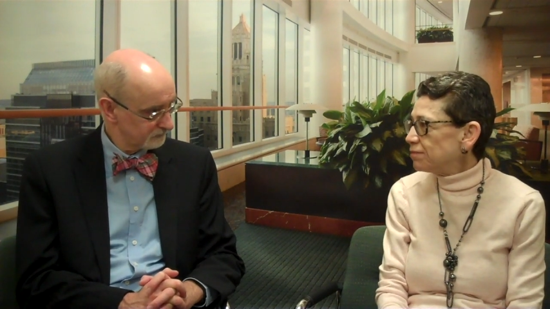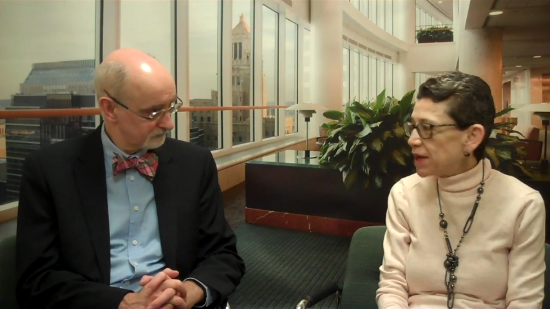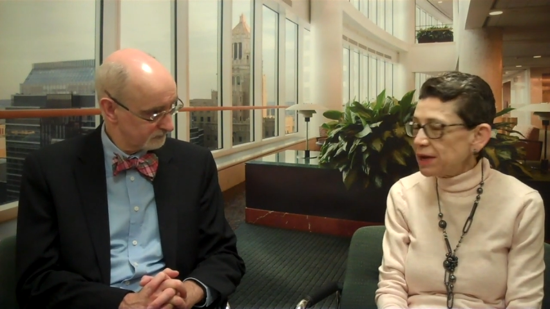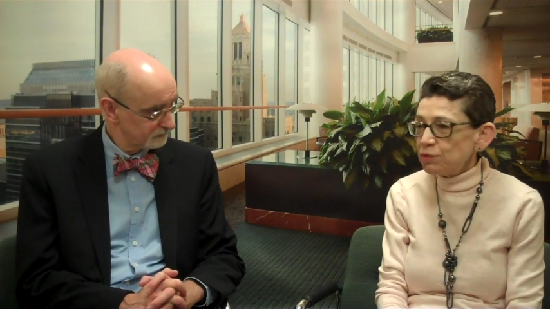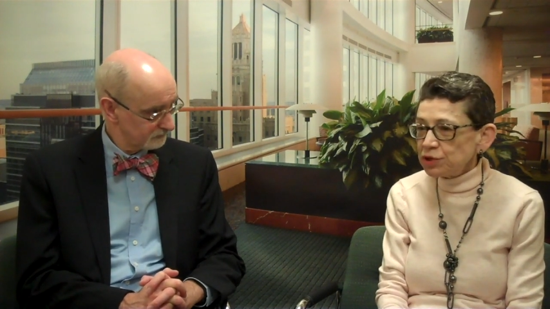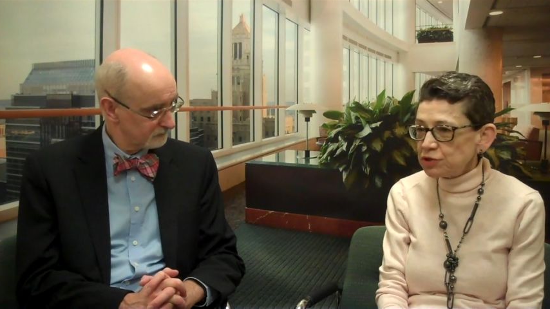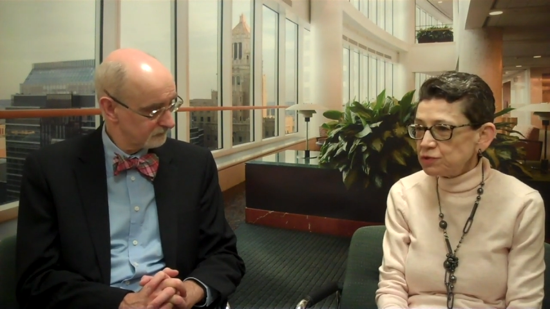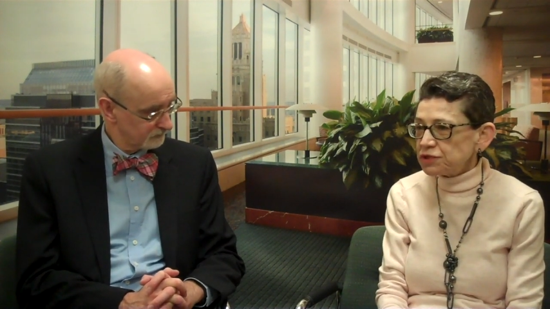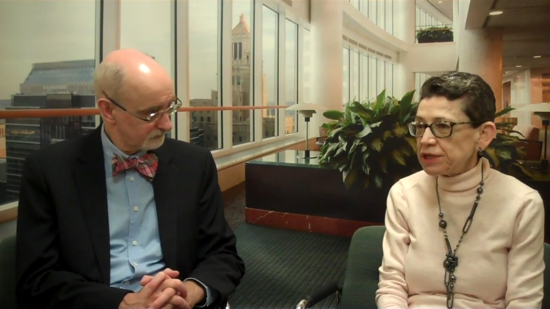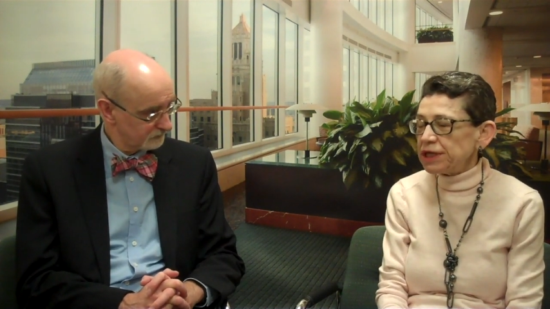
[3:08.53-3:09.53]
Speaker 1: by
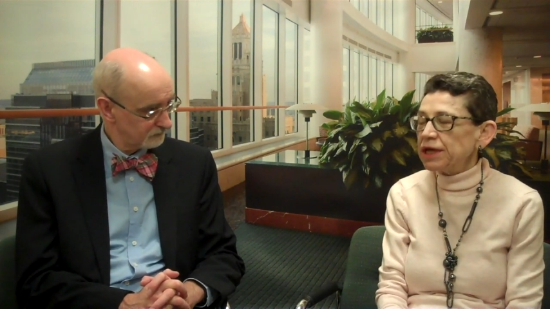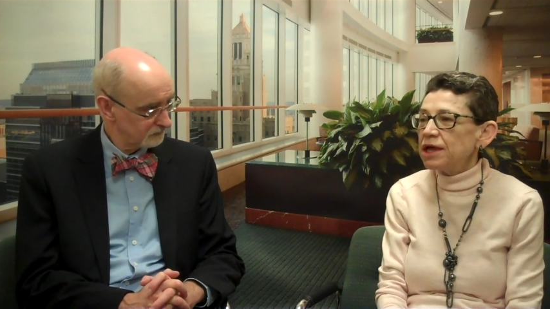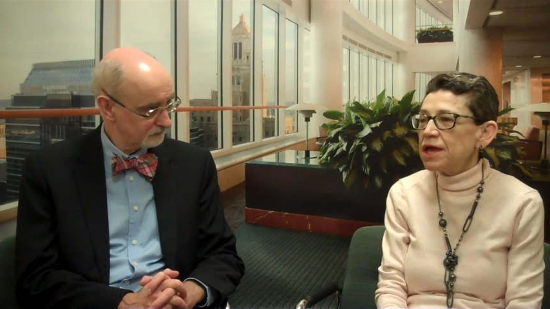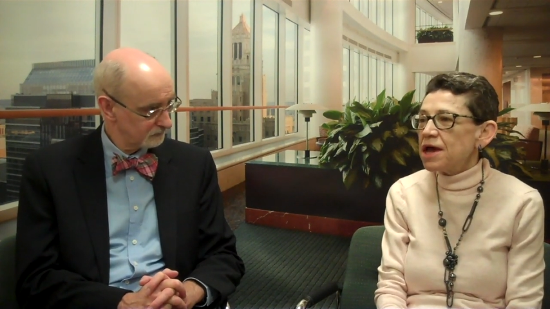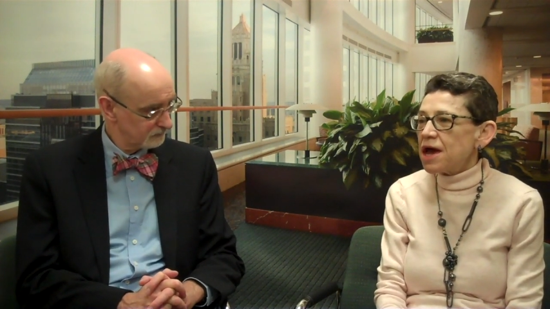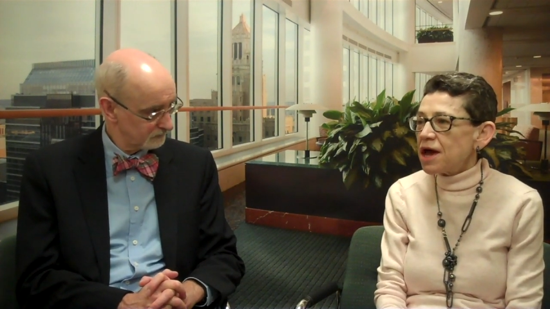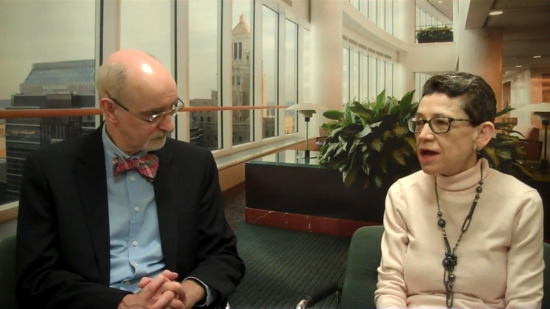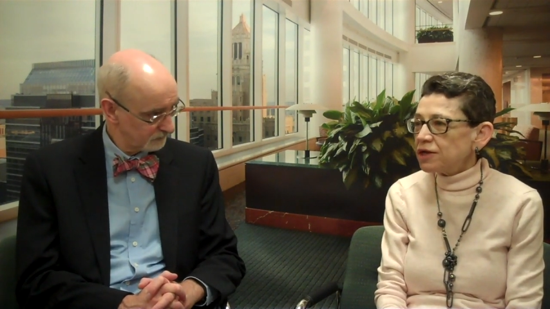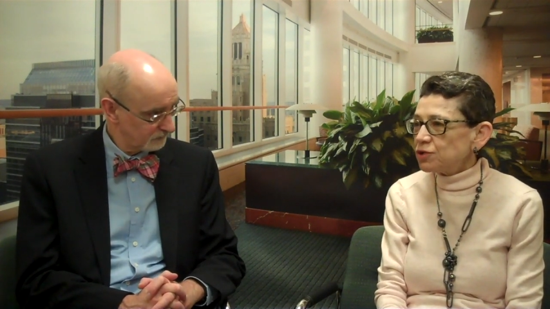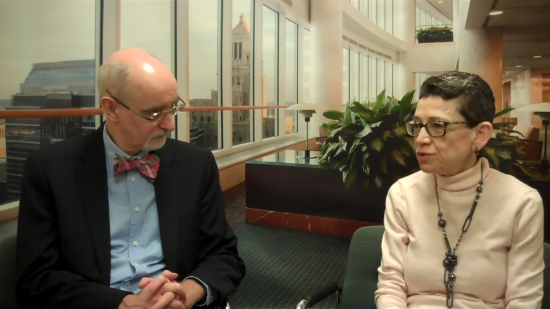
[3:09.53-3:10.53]
reducing mm.
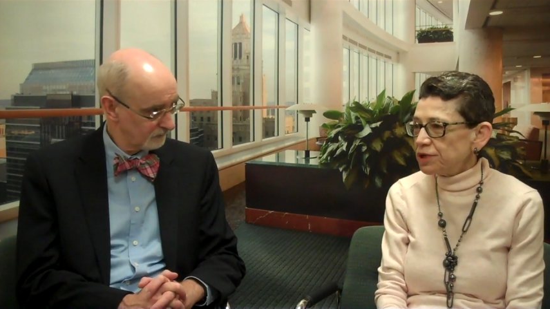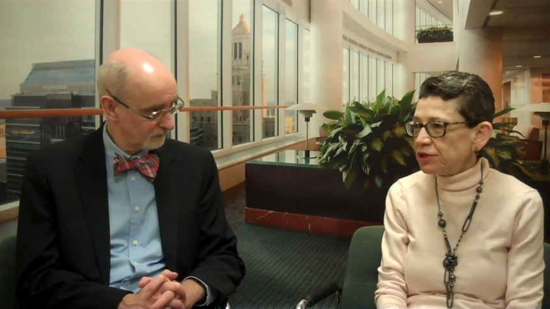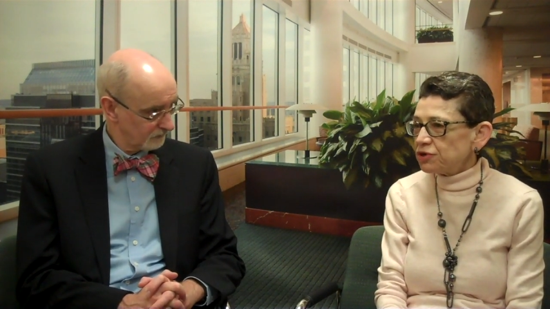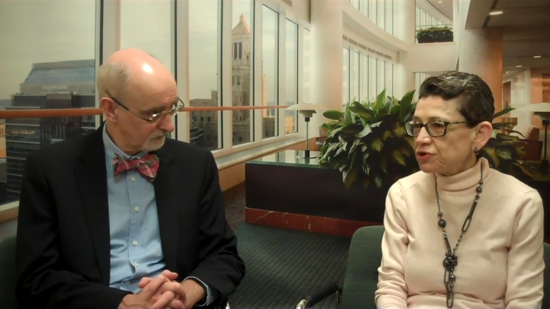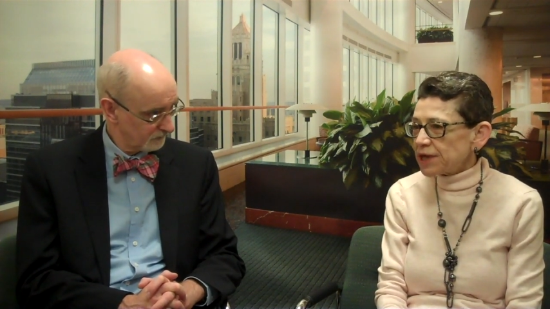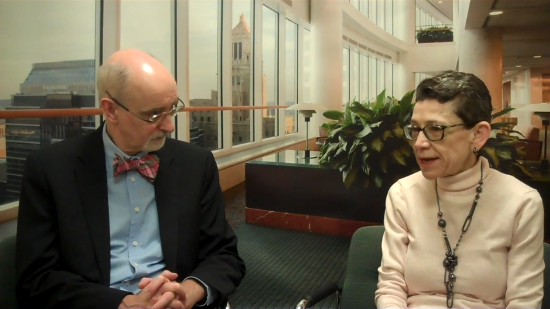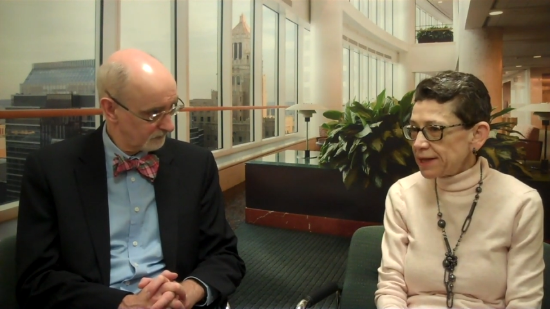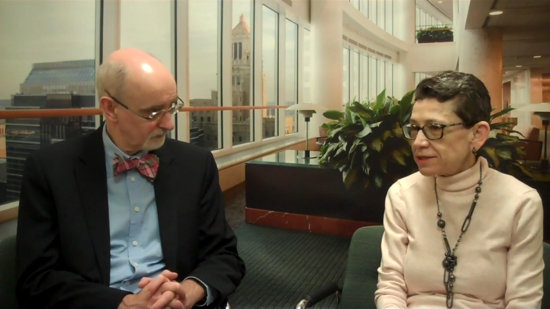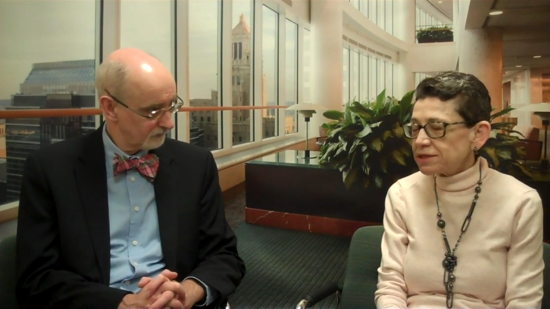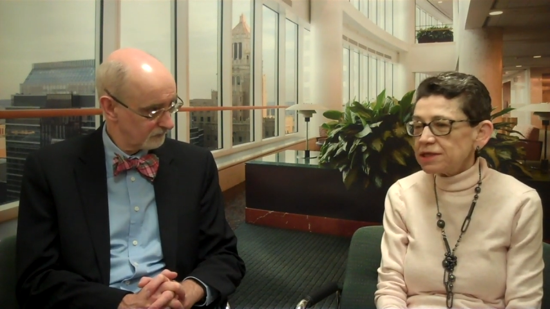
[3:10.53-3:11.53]
Uh, gluten in their
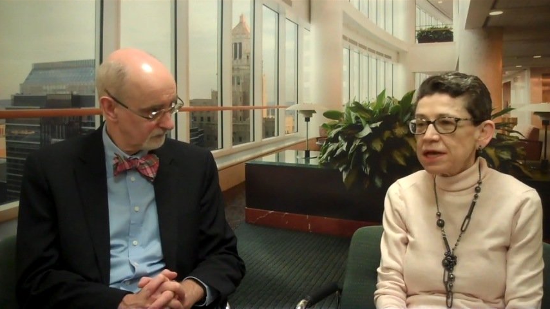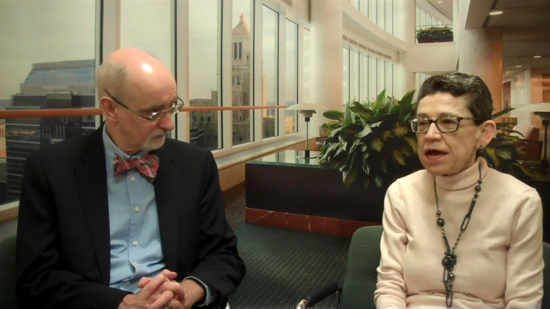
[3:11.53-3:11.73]
diet.